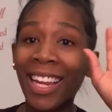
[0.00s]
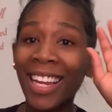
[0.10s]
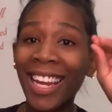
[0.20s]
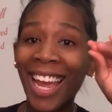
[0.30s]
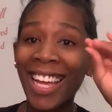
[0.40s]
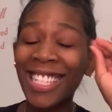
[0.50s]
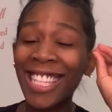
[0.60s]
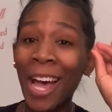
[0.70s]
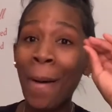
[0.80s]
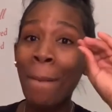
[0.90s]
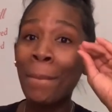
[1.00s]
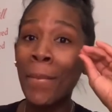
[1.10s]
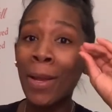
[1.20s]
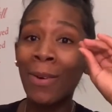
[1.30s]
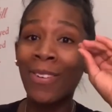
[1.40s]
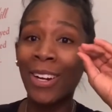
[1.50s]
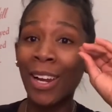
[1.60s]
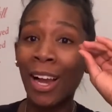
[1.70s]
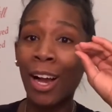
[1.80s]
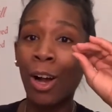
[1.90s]
Yes, a mirror,
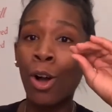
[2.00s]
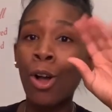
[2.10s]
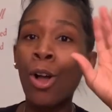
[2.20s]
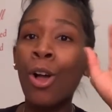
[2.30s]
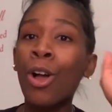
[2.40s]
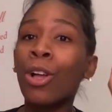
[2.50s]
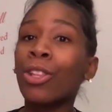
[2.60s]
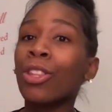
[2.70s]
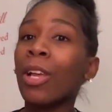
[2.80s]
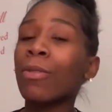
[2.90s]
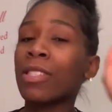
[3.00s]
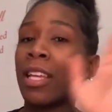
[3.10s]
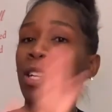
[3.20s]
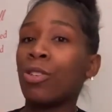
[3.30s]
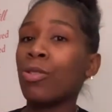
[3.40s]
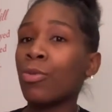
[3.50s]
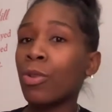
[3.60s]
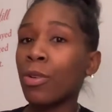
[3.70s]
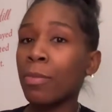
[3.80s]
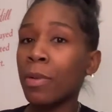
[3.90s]
y'all. They was like, "Do you want
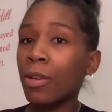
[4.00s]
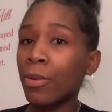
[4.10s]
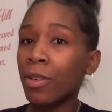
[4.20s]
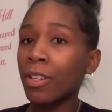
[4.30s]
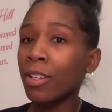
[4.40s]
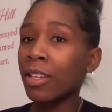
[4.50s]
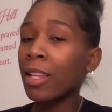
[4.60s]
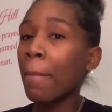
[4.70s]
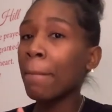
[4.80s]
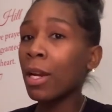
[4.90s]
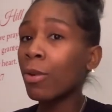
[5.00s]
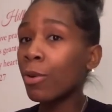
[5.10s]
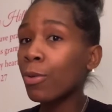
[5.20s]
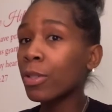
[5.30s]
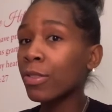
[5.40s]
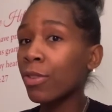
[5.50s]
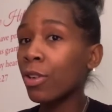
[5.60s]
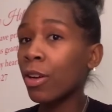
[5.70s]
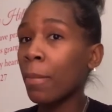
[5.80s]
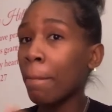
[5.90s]
a mirror?" The mirror was
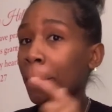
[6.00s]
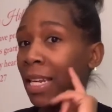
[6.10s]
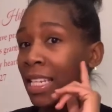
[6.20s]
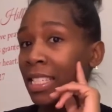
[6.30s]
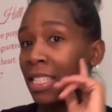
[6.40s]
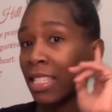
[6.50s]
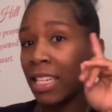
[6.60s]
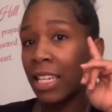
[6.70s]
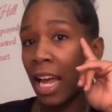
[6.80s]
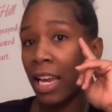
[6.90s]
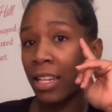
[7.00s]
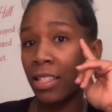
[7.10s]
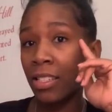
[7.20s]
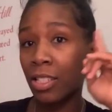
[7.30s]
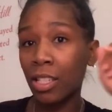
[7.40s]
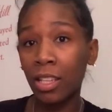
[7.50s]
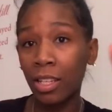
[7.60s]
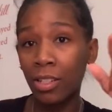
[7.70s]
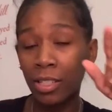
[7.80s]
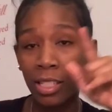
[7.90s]
for me to see, like, to
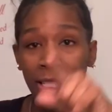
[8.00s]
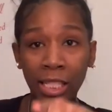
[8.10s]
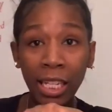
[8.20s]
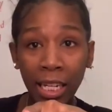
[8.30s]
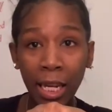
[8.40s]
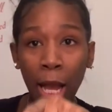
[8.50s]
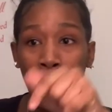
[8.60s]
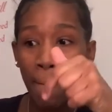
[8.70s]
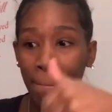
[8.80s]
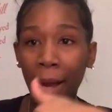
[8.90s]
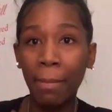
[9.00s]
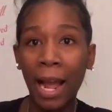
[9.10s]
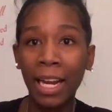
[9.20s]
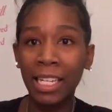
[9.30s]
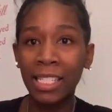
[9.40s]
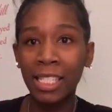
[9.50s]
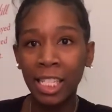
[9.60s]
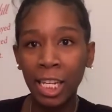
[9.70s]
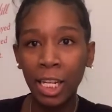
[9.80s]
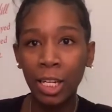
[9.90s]
look, to see my. I could
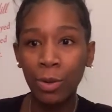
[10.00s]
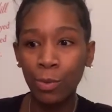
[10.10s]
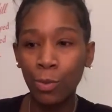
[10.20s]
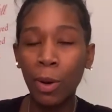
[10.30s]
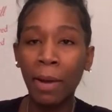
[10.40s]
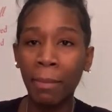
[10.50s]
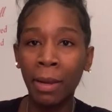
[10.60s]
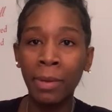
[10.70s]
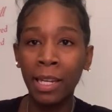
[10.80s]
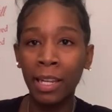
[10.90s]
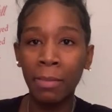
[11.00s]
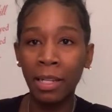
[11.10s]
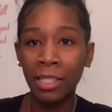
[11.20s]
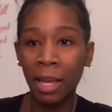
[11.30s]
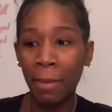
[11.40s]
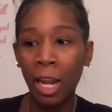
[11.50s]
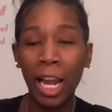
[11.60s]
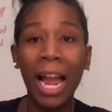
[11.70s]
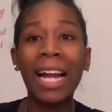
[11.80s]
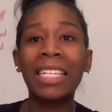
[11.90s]
see when my baby head about to come out.
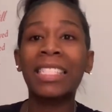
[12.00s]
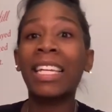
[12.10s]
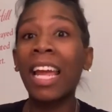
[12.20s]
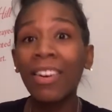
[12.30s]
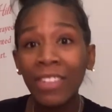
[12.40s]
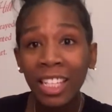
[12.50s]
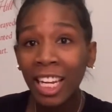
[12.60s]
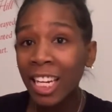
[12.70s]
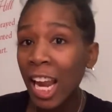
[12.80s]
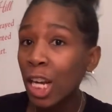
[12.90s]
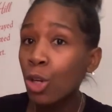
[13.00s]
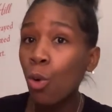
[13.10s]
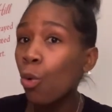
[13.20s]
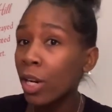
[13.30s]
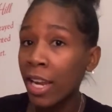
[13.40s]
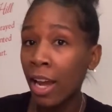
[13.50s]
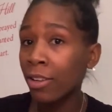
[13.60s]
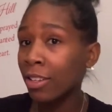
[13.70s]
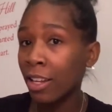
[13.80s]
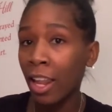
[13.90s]
Like, I could see everything they doing down
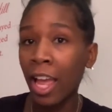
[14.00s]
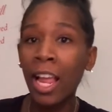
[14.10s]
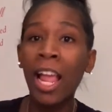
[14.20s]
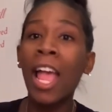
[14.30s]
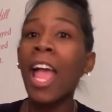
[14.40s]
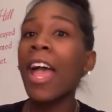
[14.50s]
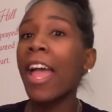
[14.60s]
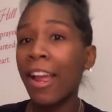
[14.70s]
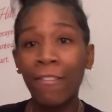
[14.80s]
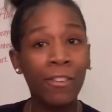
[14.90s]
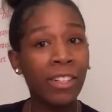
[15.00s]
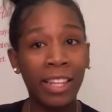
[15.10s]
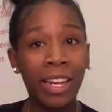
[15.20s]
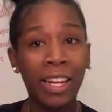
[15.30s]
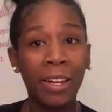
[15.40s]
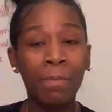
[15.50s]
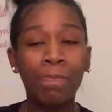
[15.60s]
there, like everything.